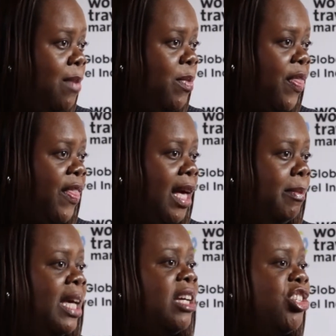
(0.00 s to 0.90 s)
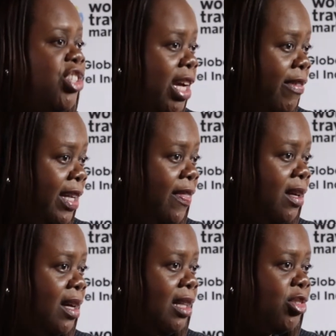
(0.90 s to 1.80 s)
with them, sharing in the
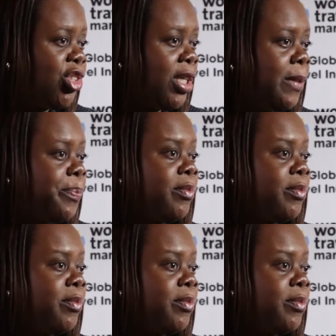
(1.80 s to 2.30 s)
culture.